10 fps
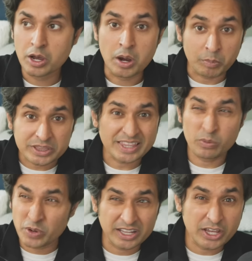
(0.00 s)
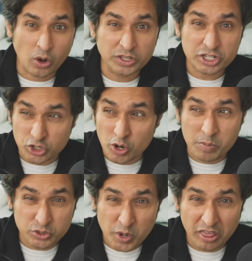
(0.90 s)
but they really only do
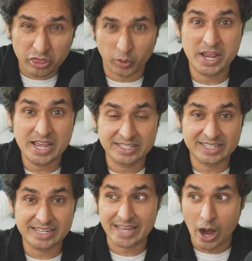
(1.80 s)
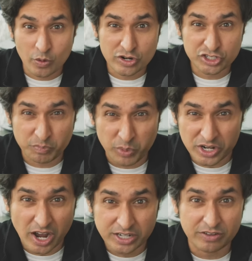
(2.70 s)
between three and six hours of
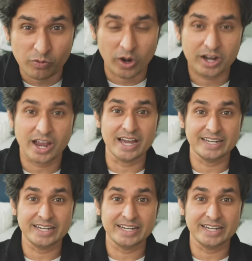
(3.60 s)
productive work a